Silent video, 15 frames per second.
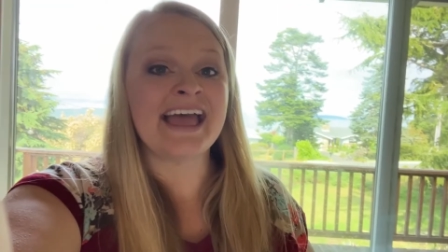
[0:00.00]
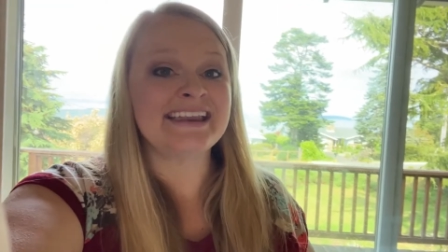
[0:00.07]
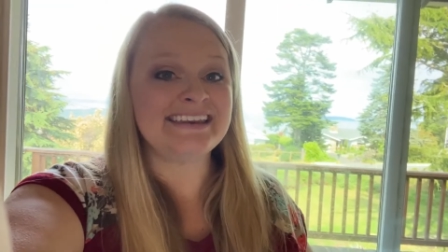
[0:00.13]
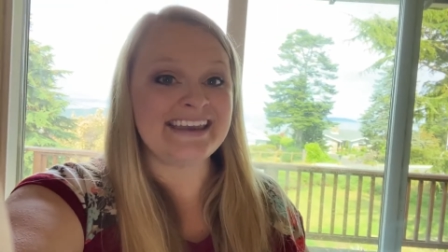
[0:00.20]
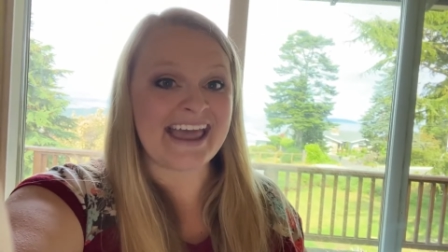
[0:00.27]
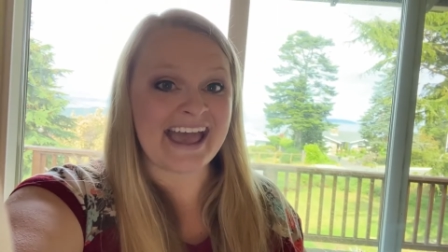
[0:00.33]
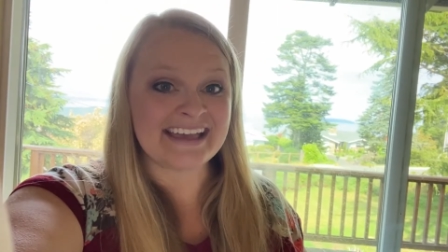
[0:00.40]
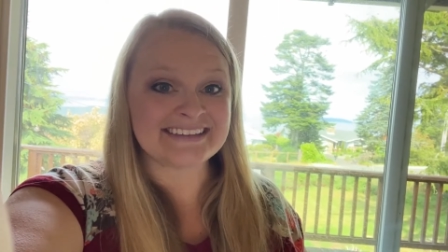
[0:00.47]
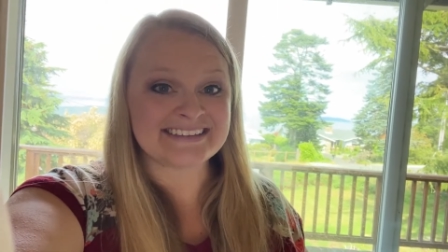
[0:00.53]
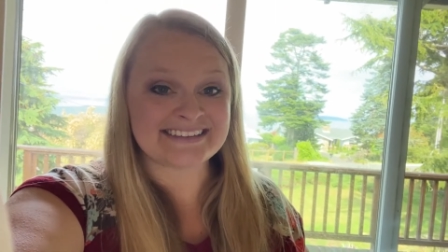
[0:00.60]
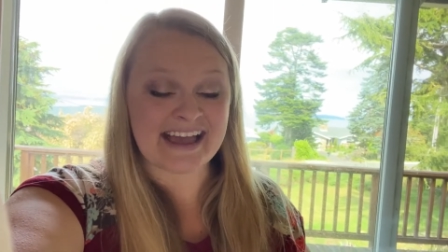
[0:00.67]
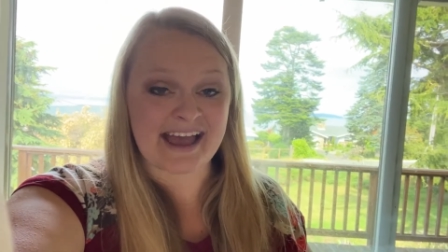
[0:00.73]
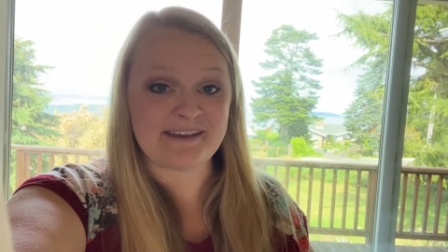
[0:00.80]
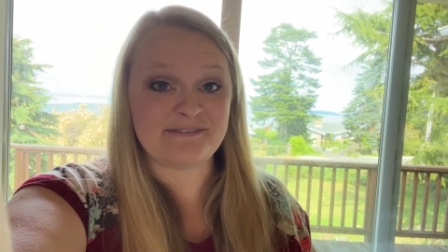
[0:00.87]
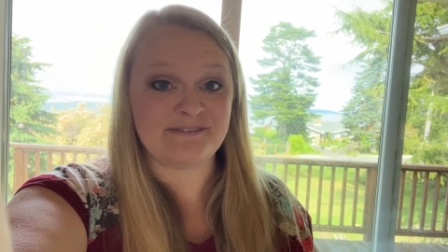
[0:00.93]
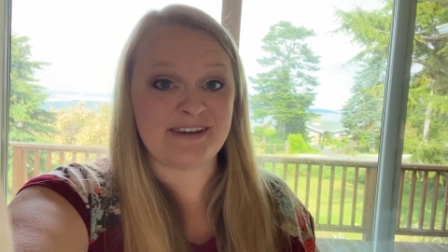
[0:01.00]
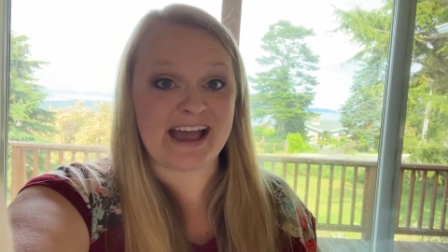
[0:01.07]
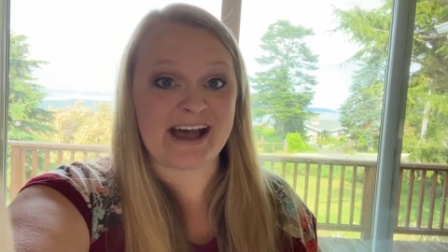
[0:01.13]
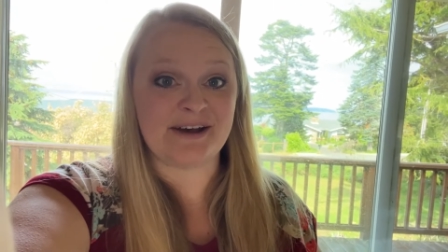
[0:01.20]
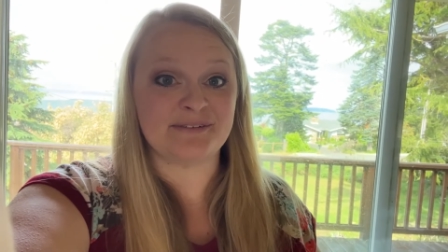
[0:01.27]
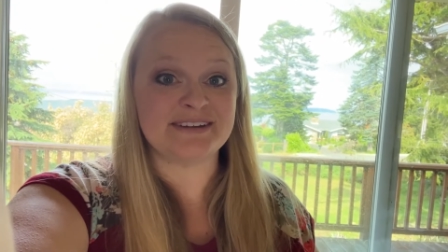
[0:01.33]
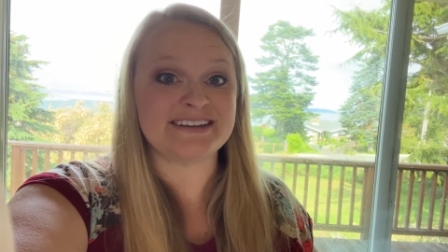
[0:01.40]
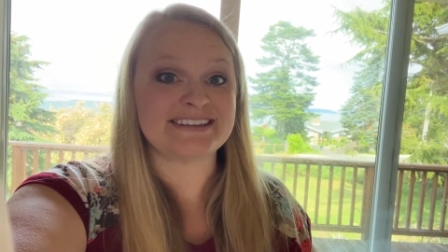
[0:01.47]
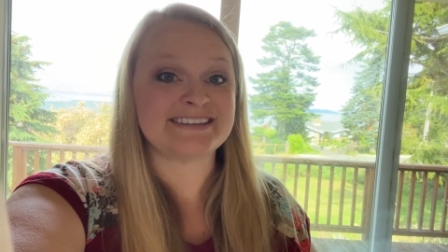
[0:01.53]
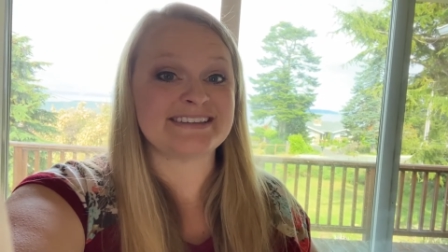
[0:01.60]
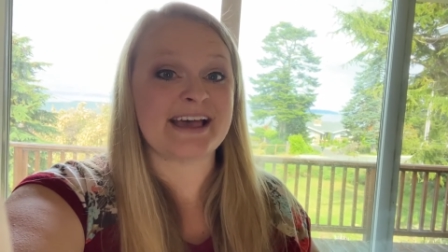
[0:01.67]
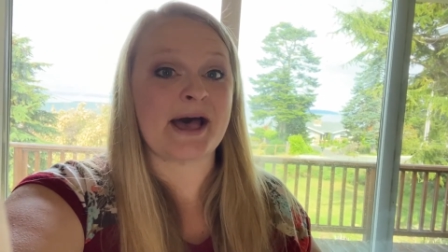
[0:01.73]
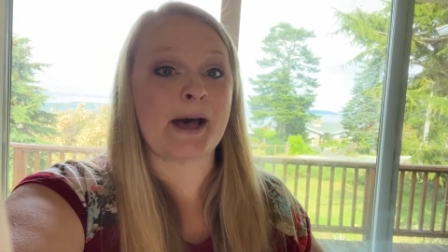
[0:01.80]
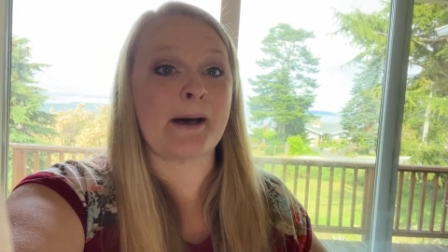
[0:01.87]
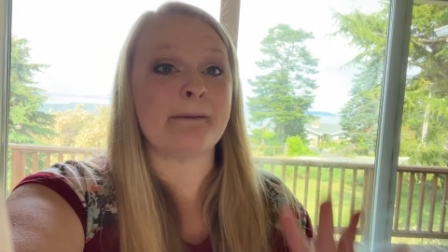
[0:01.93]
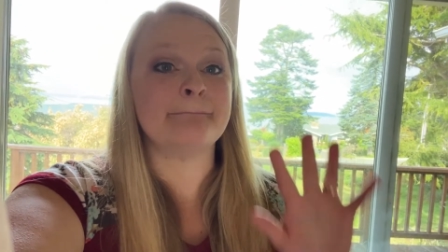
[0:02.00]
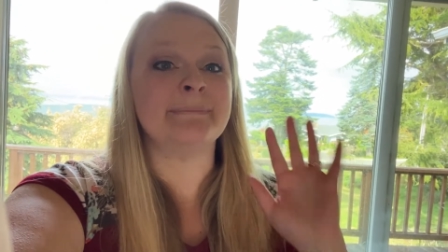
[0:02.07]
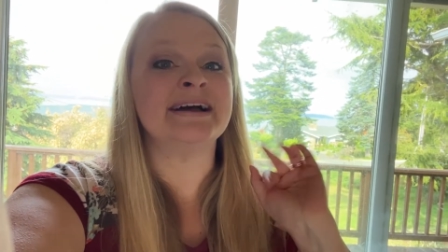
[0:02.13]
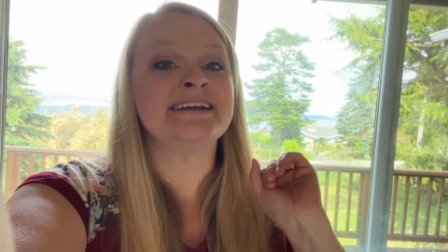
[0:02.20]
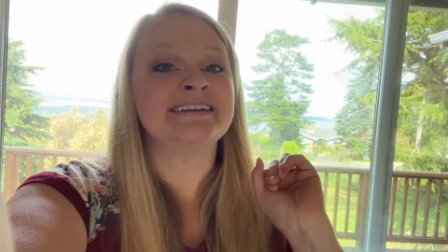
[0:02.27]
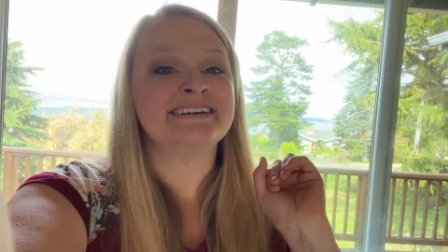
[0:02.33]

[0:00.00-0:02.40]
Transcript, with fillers: Next, I found some